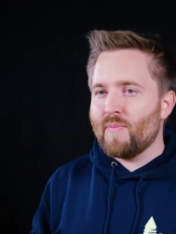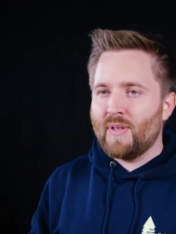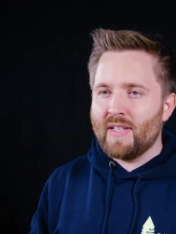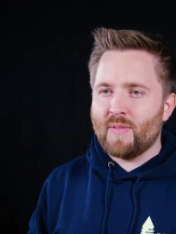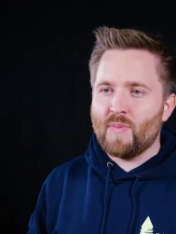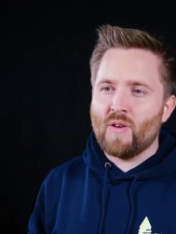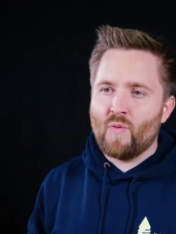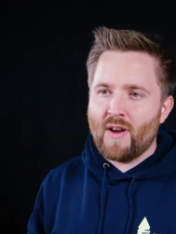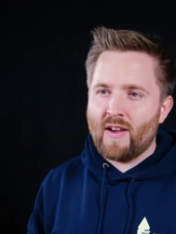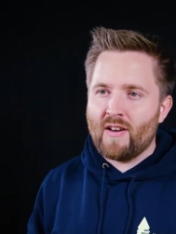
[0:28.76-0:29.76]
Please be
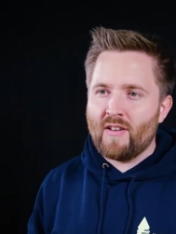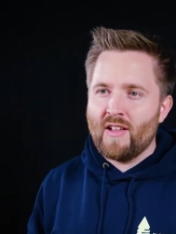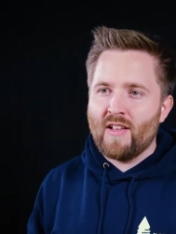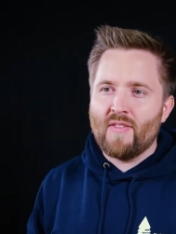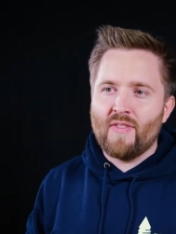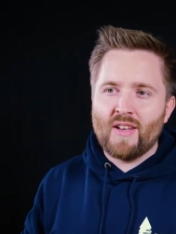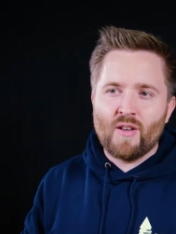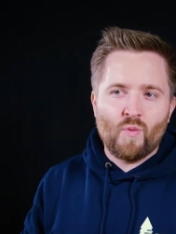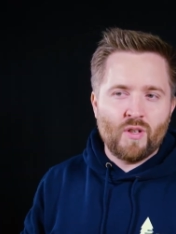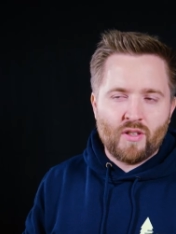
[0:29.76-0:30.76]
aware that it
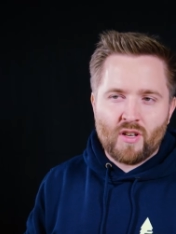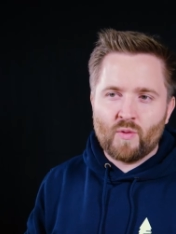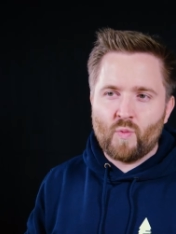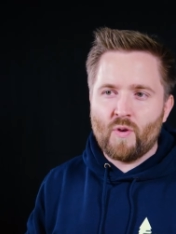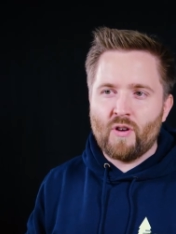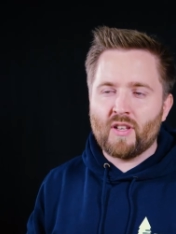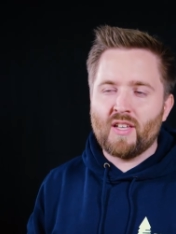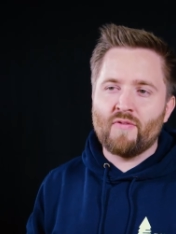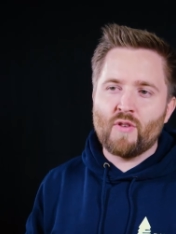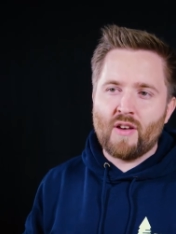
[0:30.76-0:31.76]
will not work
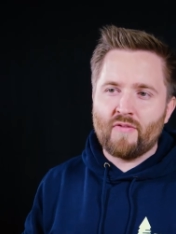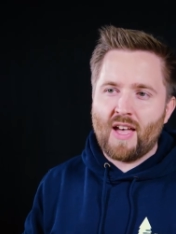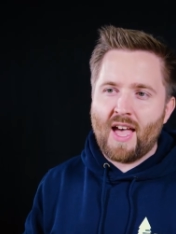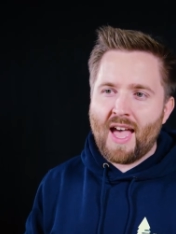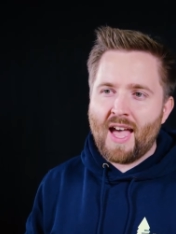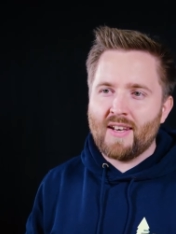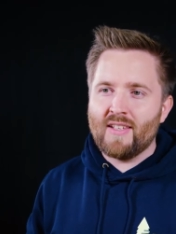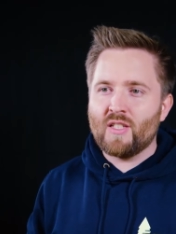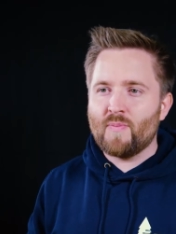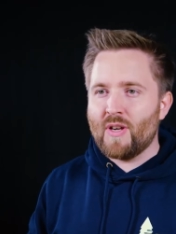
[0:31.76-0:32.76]
if you have any
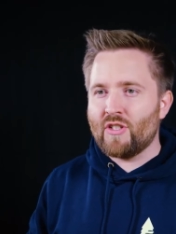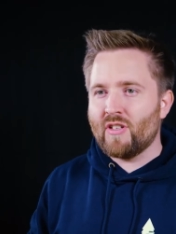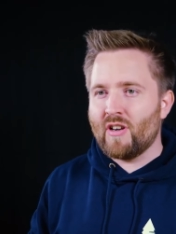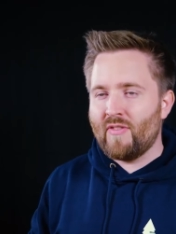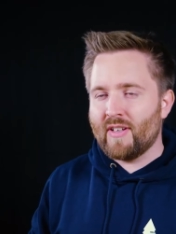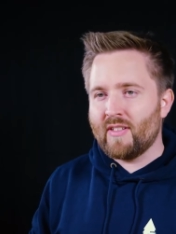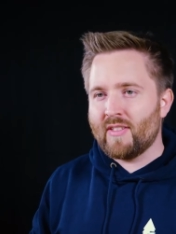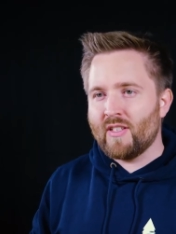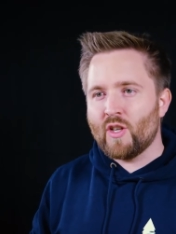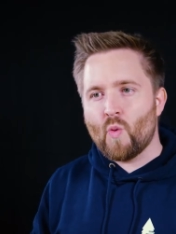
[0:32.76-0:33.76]
special characters
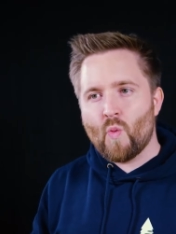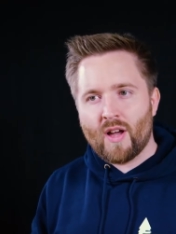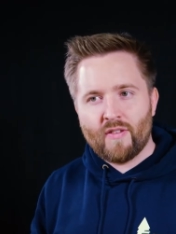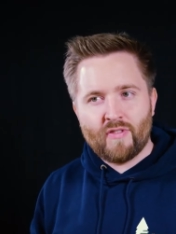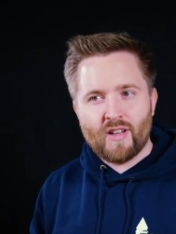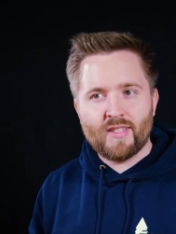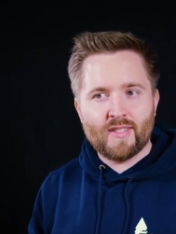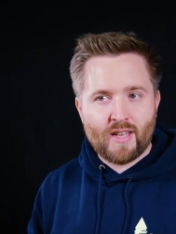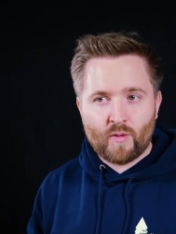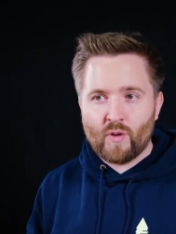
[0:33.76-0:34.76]
in your Wi-Fi's
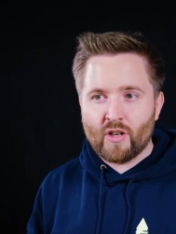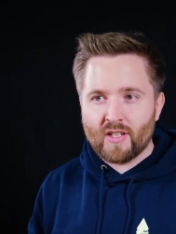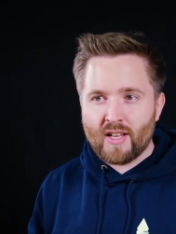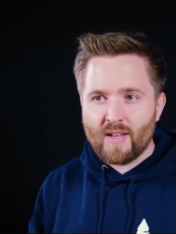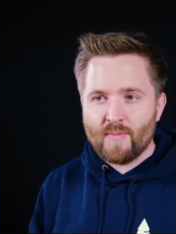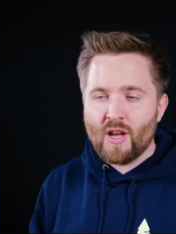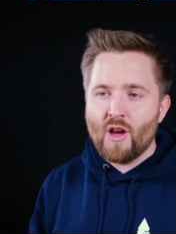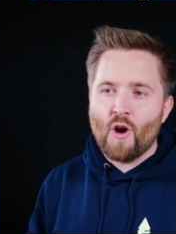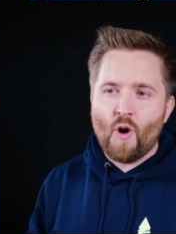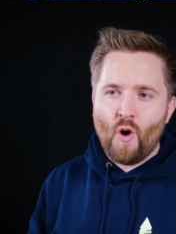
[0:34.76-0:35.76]
network name
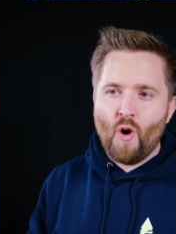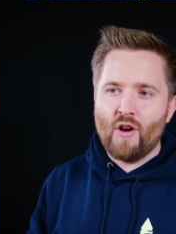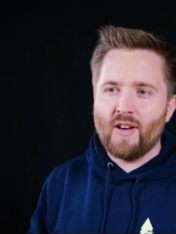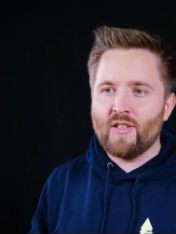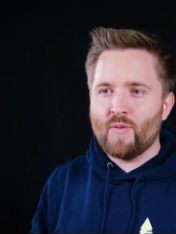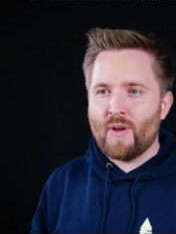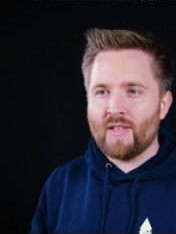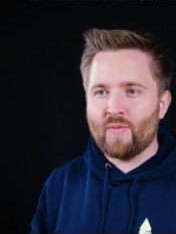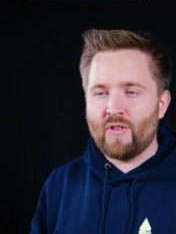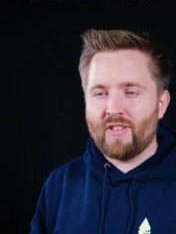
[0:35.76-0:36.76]
or in your
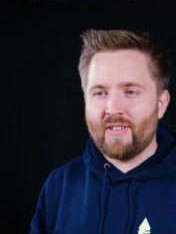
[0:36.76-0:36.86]
password.